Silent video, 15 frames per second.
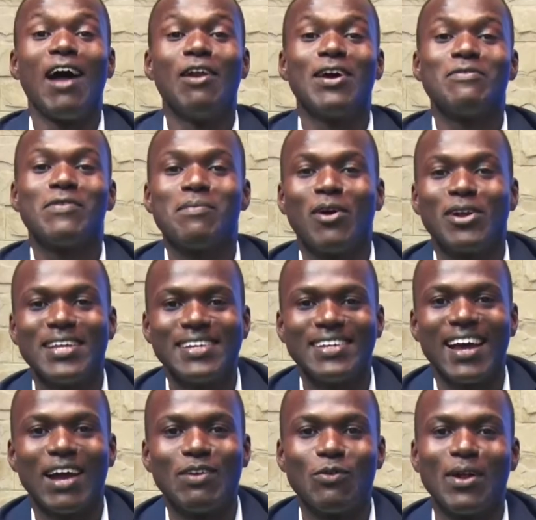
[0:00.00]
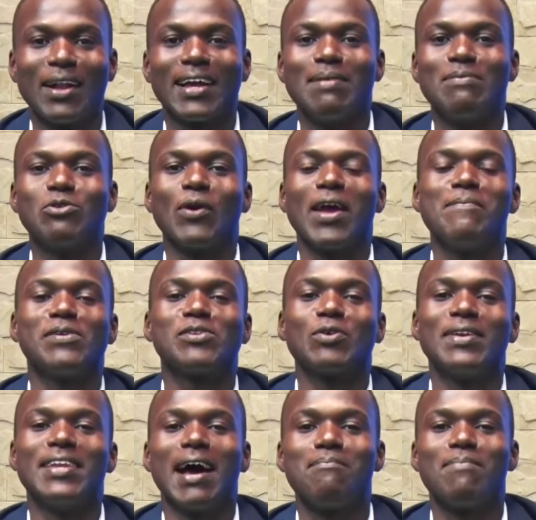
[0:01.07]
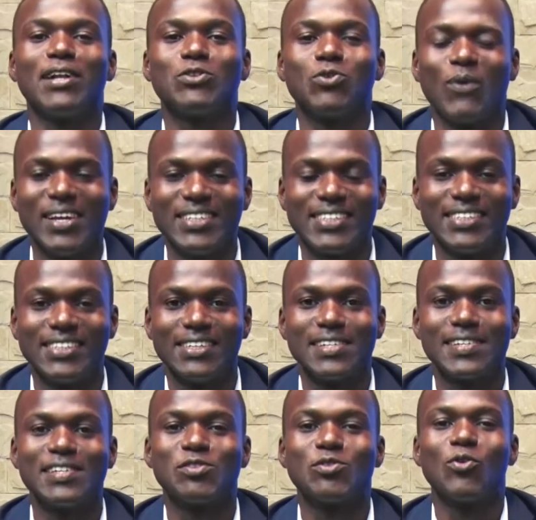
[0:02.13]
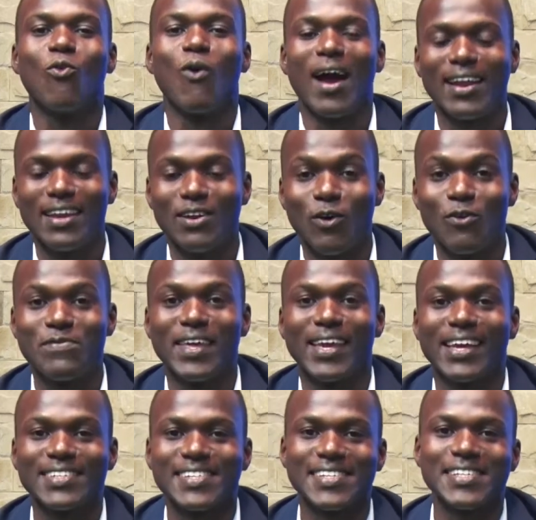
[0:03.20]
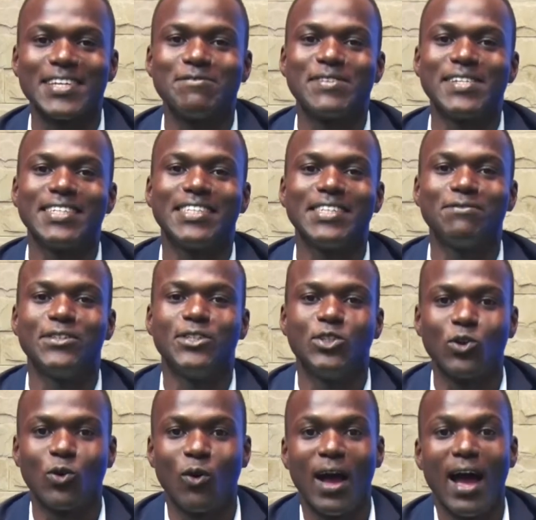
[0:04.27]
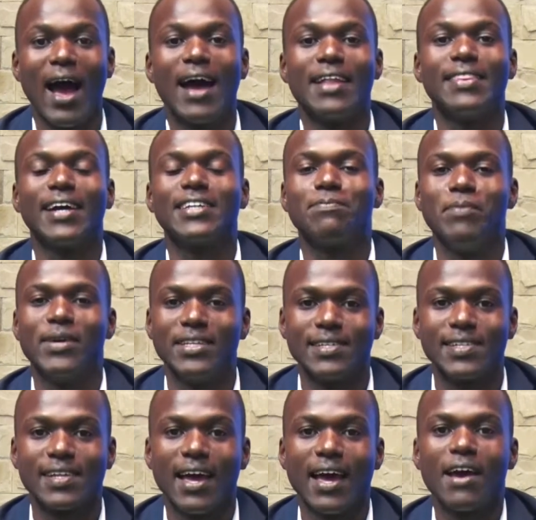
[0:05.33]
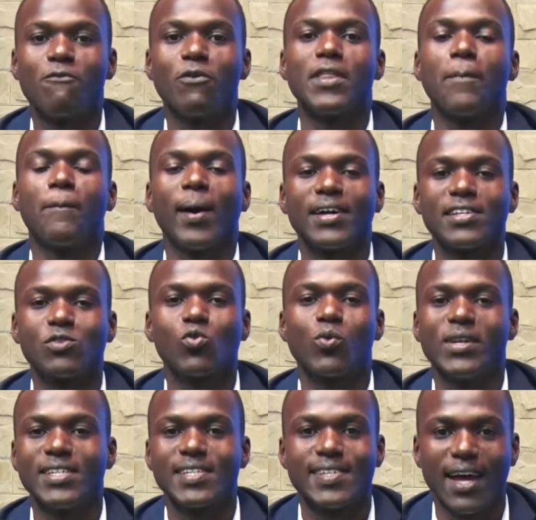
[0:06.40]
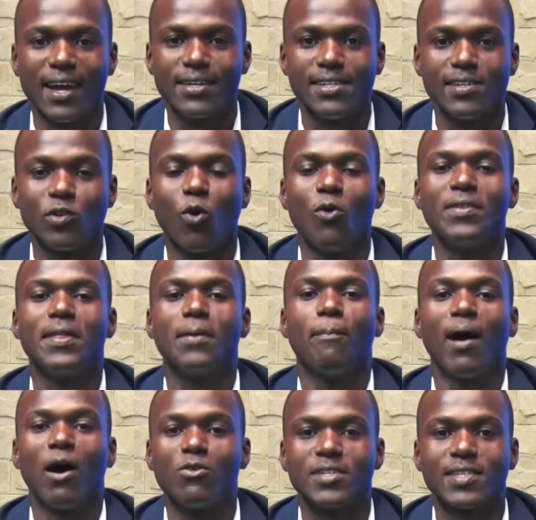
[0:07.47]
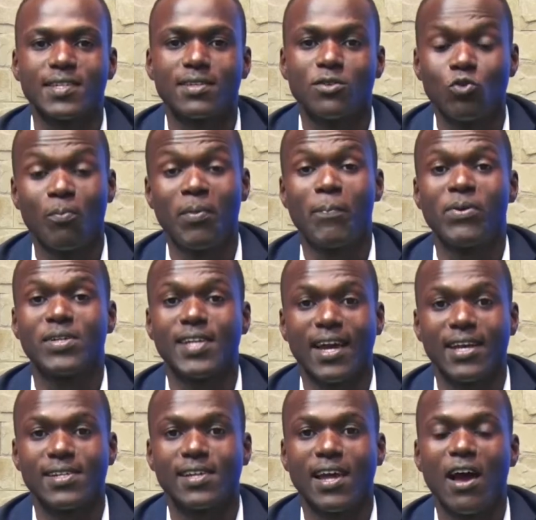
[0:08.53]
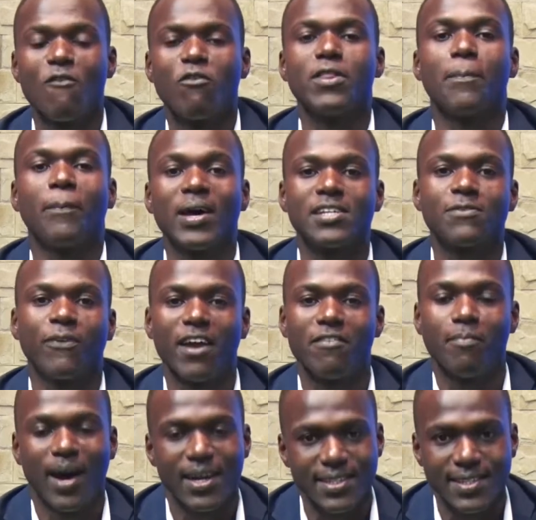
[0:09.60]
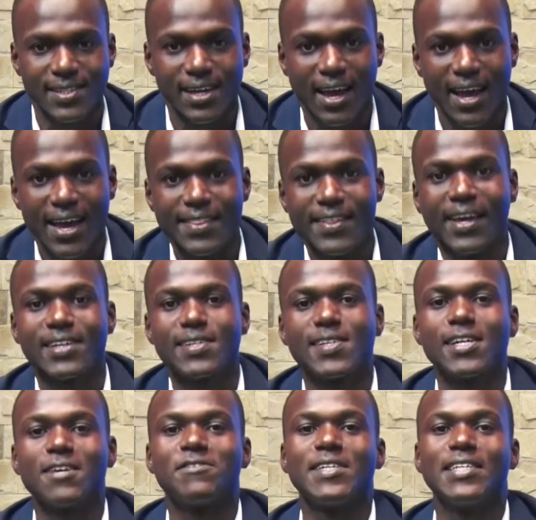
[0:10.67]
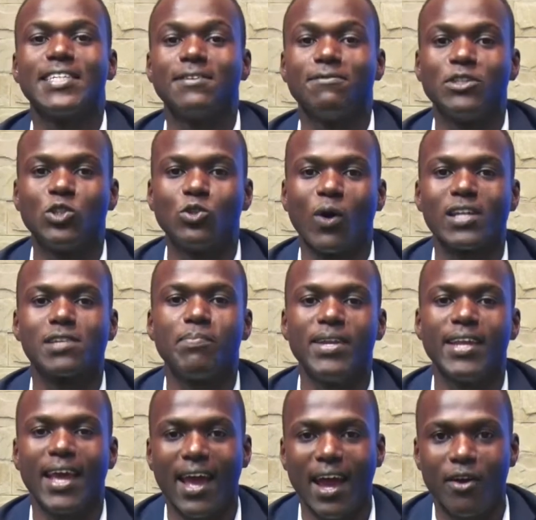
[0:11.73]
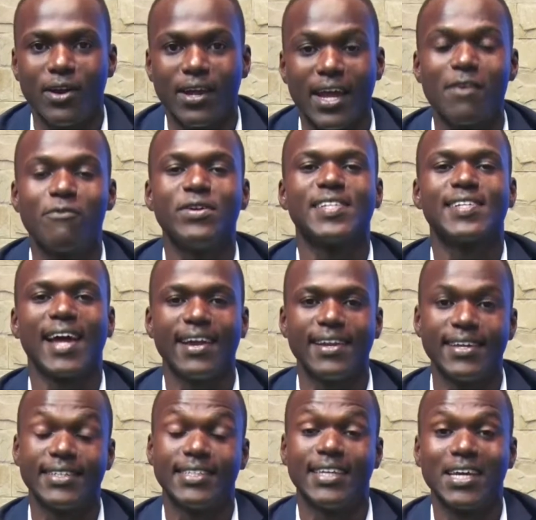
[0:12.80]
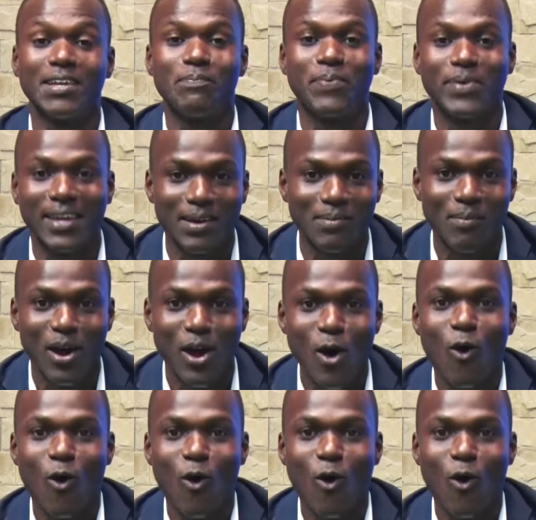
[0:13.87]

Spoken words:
Hello everybody and welcome to episode number 20, season 1 of the KCCFC TV show. And that means for the past 20 Sundays on the bounce, to be precise, for the past 5 months, the KCCFC TV show has been airing every Sunday 10 p.m.